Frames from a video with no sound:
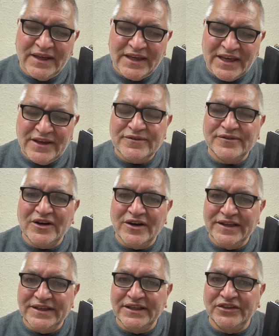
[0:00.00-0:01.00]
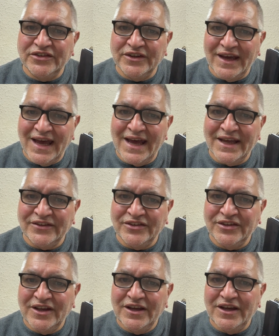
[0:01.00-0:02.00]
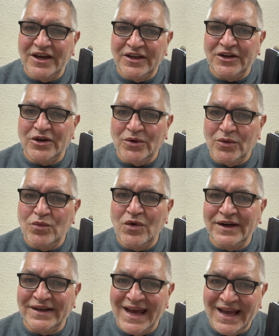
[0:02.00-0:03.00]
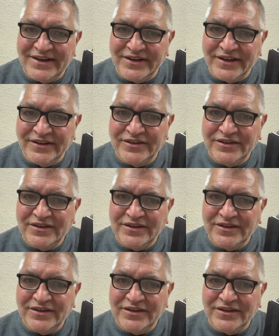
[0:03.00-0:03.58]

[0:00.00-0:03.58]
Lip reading: if I need to add a note one-handed,